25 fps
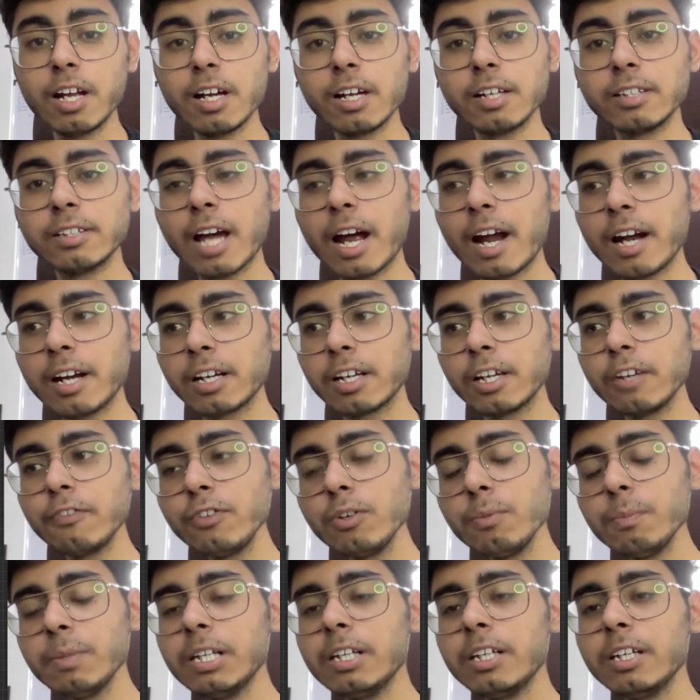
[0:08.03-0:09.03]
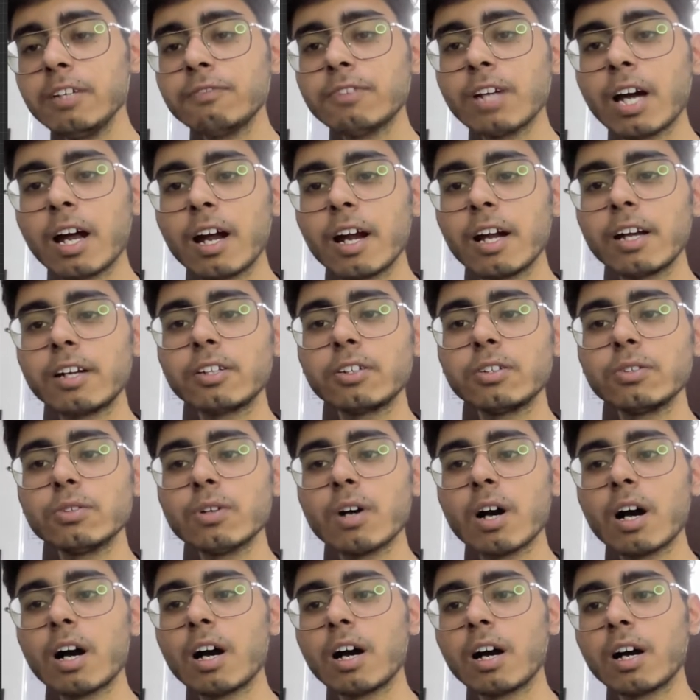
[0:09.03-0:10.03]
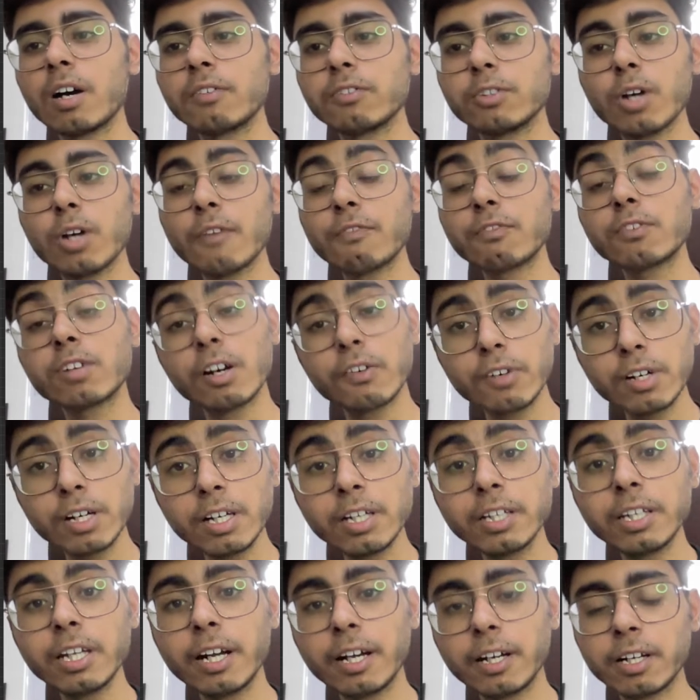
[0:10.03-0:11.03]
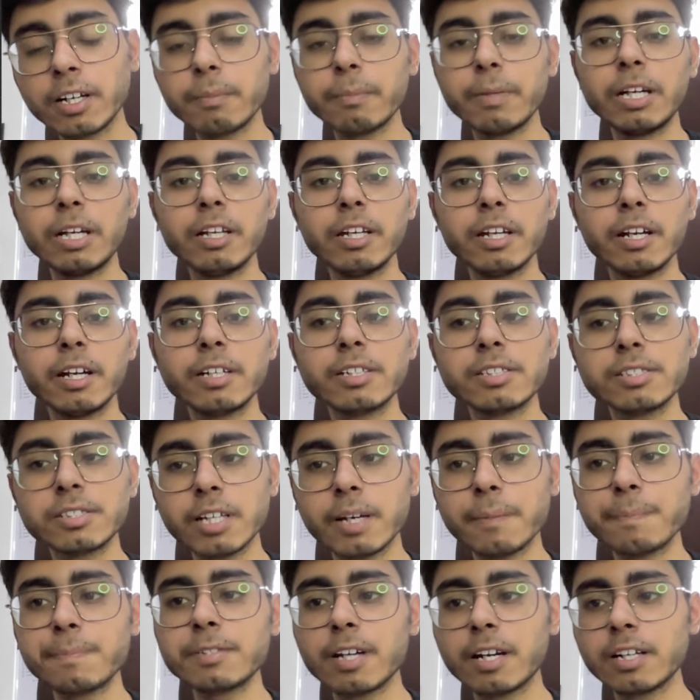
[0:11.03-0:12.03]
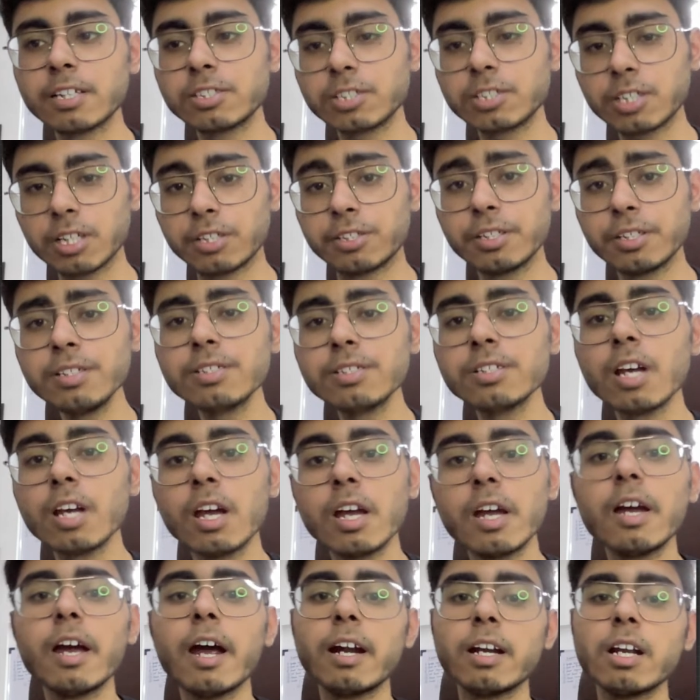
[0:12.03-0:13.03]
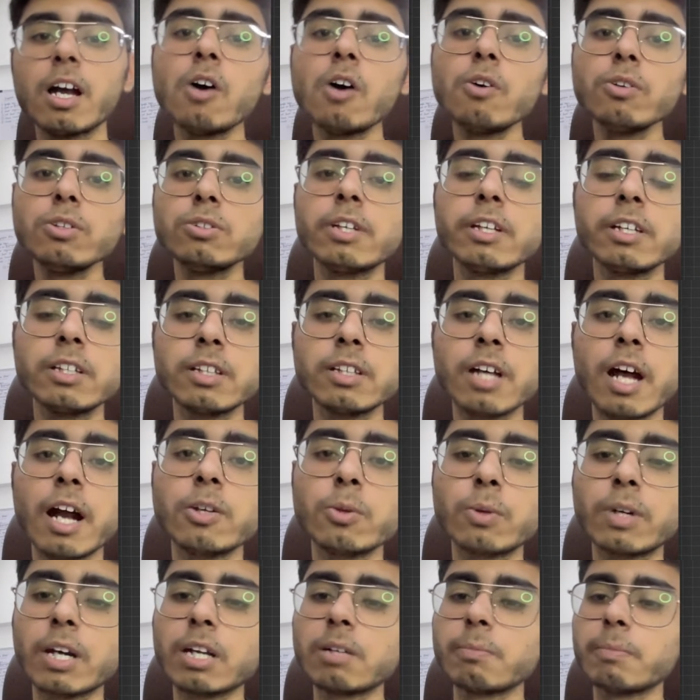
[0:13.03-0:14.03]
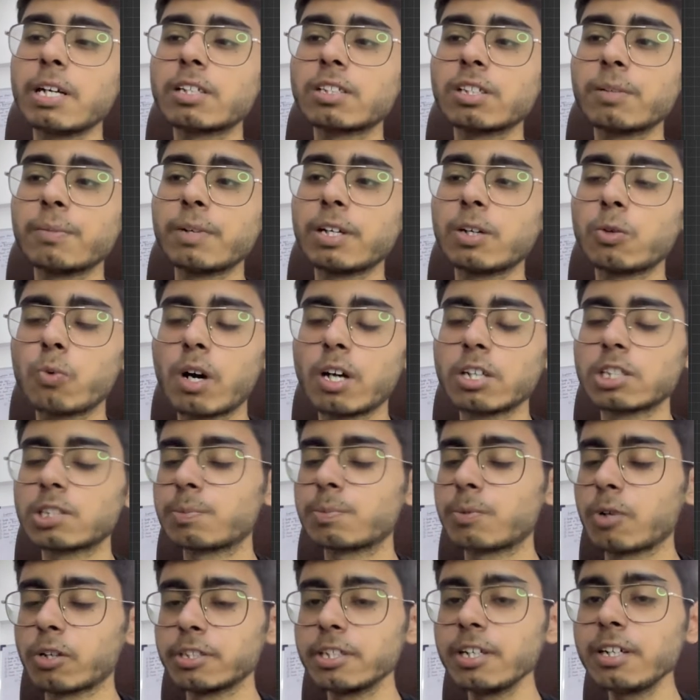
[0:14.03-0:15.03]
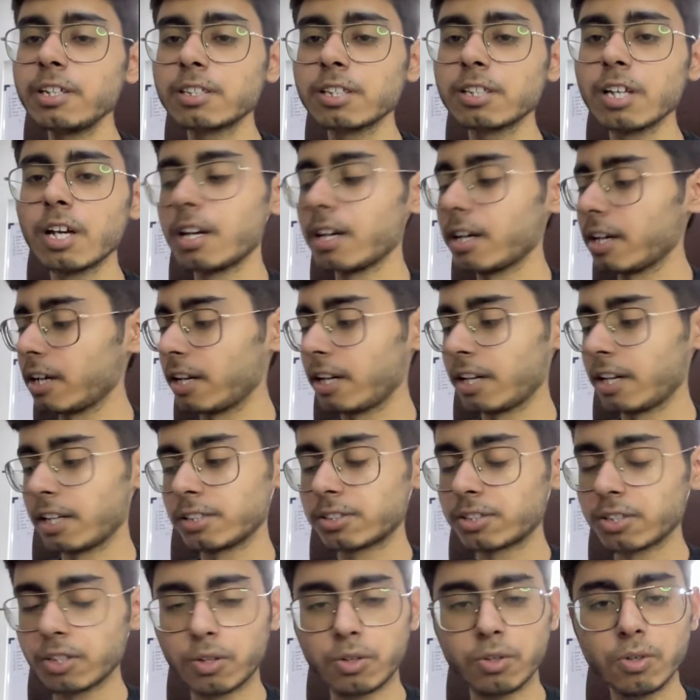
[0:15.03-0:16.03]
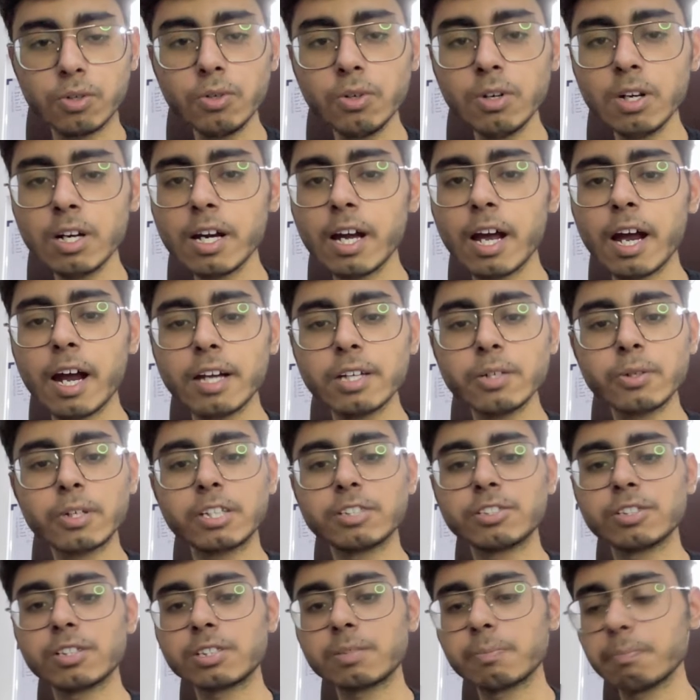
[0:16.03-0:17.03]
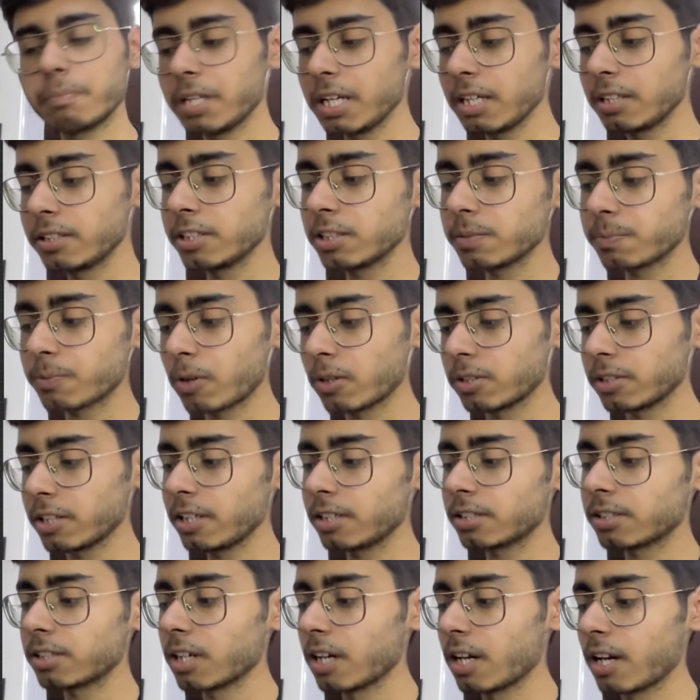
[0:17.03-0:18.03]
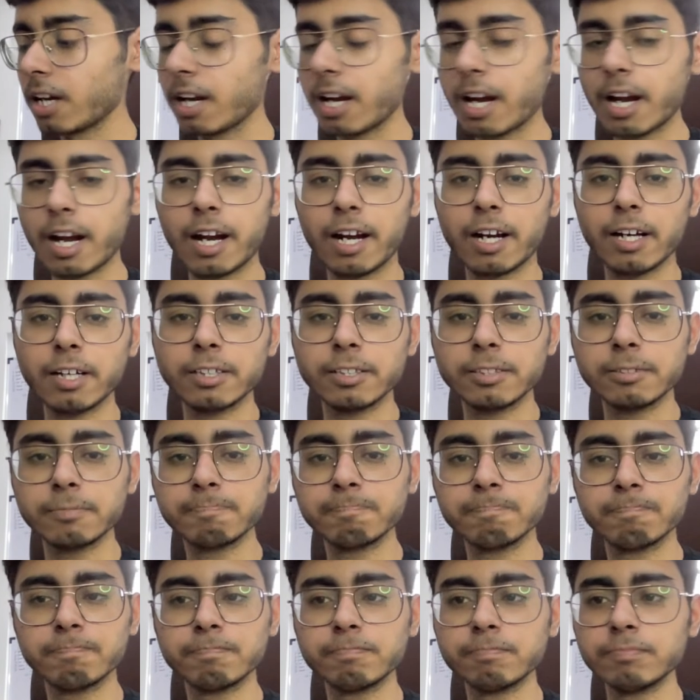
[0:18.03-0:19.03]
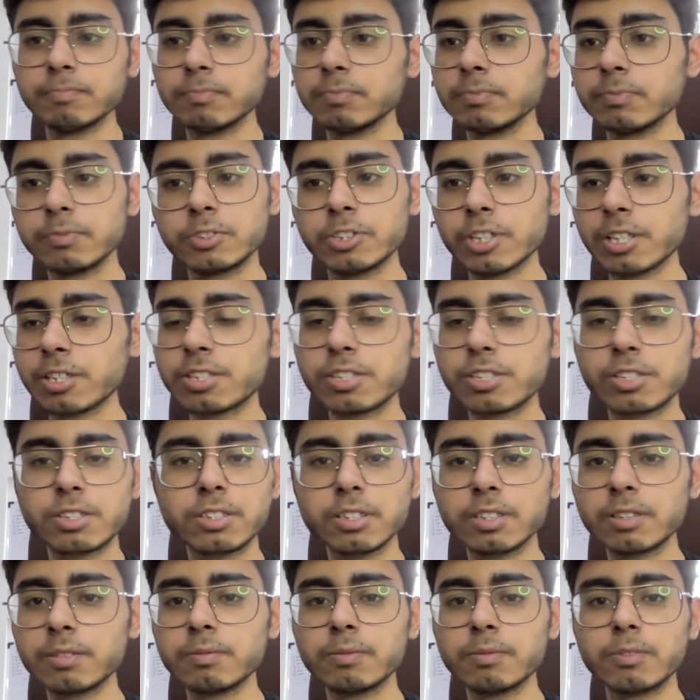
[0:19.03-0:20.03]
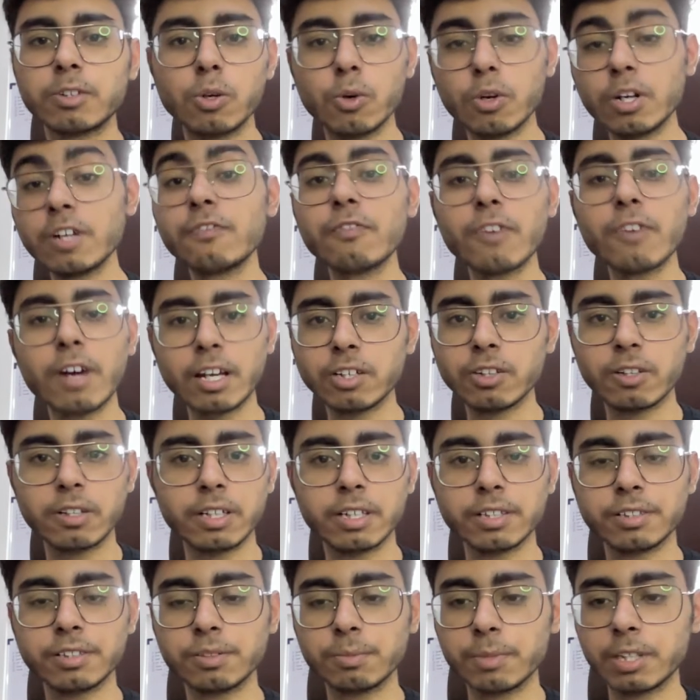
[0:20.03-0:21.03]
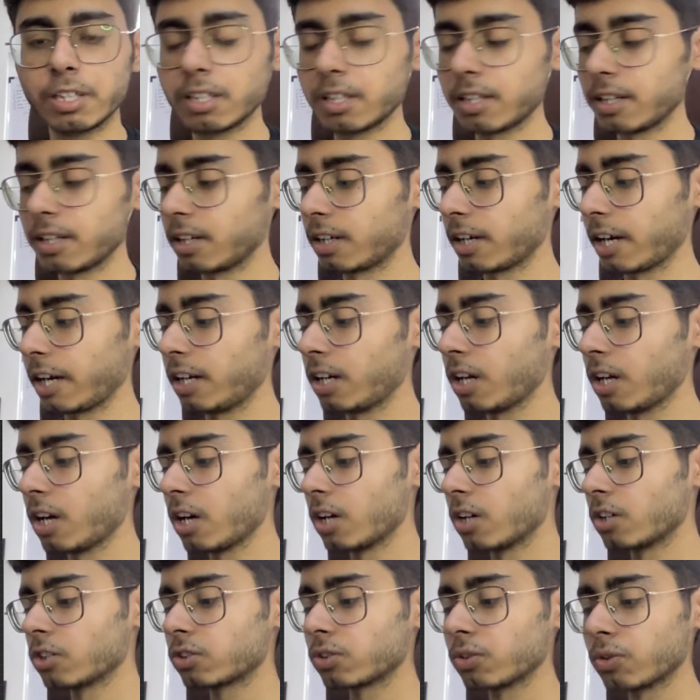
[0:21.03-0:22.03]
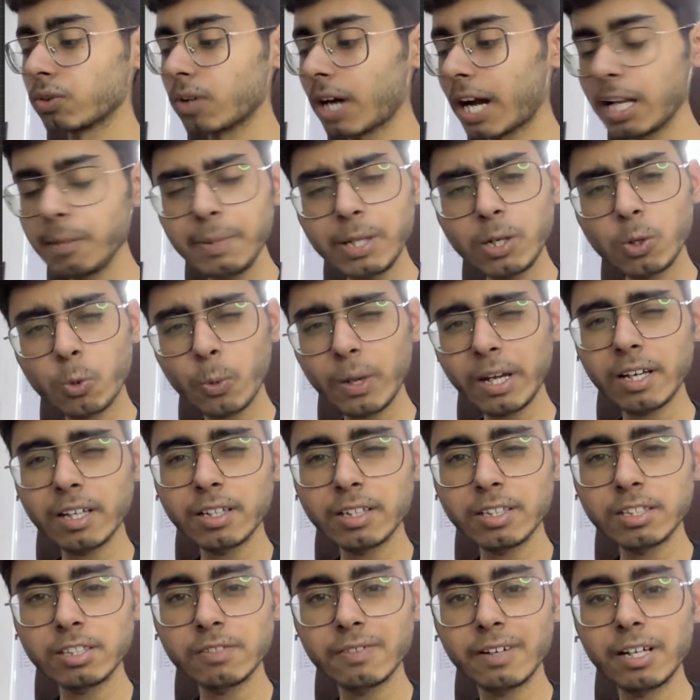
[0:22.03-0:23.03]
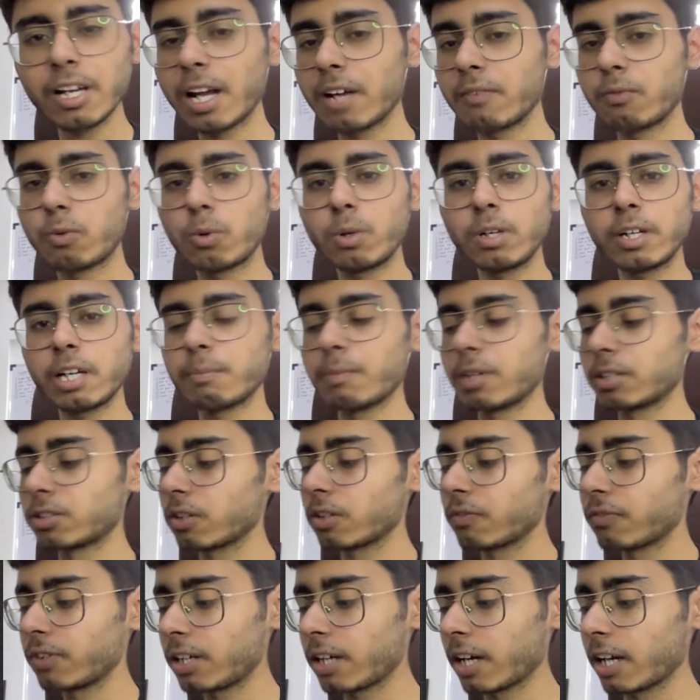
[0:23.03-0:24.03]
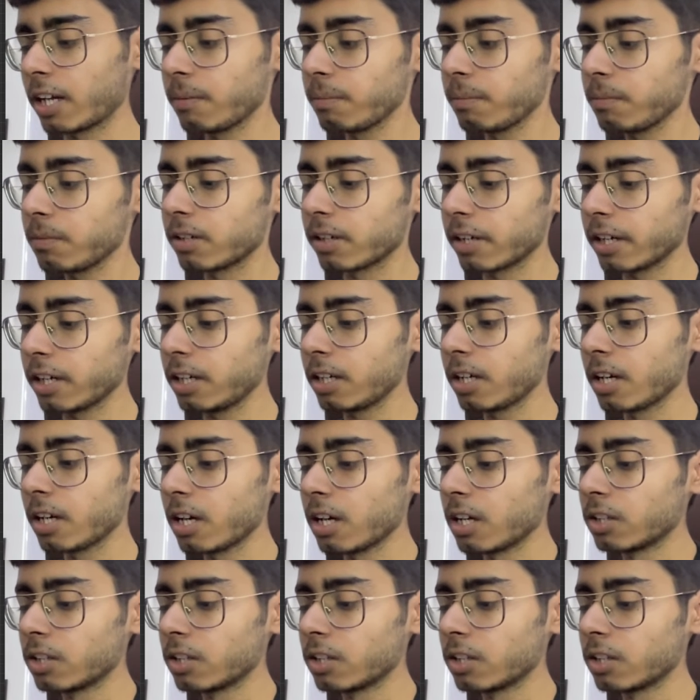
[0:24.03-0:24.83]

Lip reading: That if you believe that you have covered the intermediate steps and stages, and now you think that you can make some advanced projects, here is your go, and you can just make these projects and just glorify your resume, right? So I'll be quick in this video. I won't take much of your time, right?